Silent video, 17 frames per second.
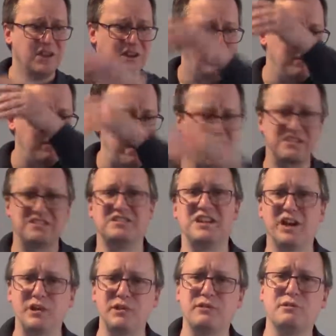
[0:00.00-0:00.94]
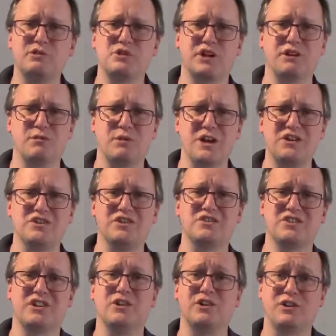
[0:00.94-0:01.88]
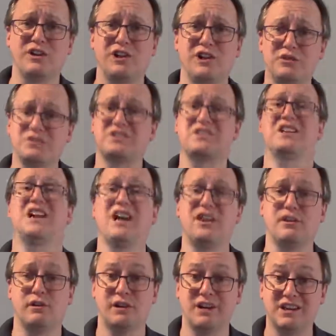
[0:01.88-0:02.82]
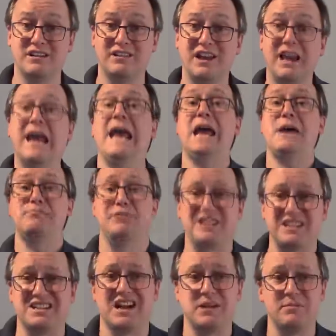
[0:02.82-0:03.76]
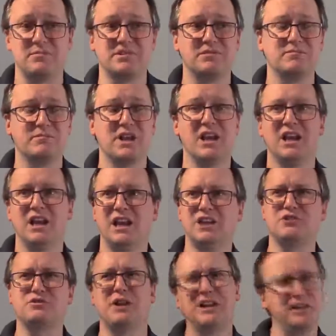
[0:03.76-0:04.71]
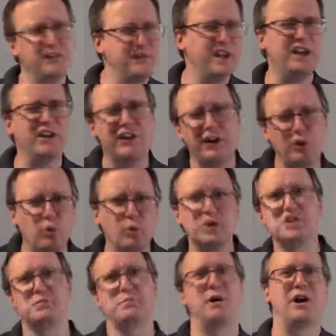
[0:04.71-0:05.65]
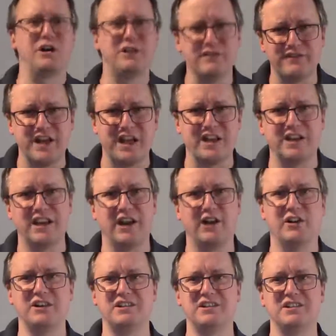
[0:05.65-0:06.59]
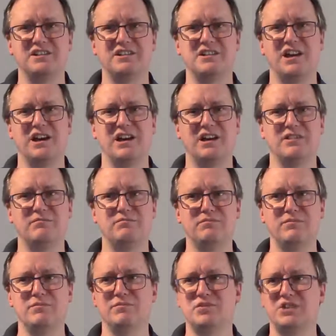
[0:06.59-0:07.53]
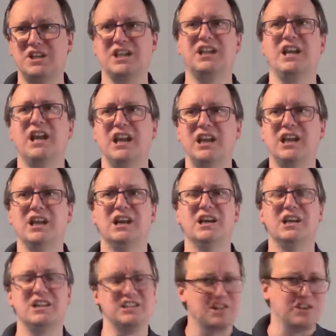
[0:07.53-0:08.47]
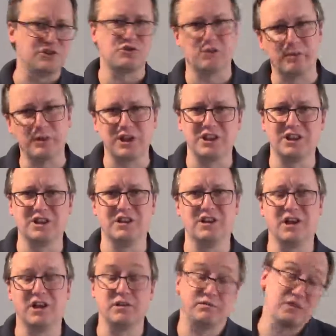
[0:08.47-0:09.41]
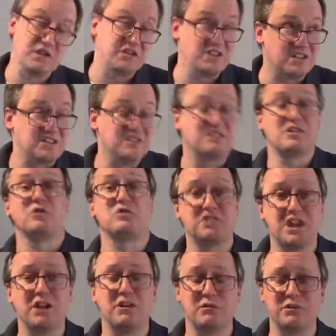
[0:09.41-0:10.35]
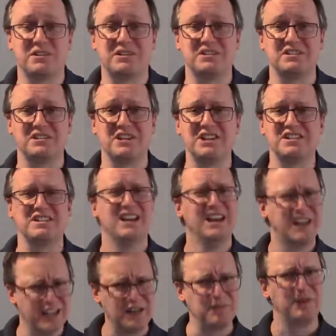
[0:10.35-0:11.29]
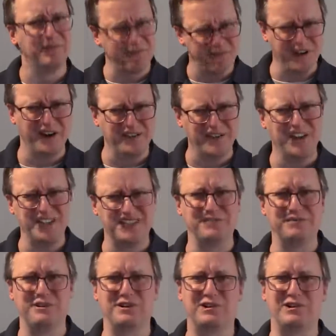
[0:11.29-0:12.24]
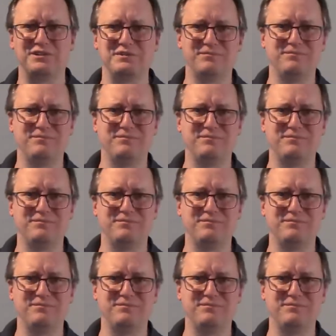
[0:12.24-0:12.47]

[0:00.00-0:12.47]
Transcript: passed down through generations that are close together in haplotypes. And trying to figure out which part of that inherited DNA is contributing, is associated with disease can be very, very difficult.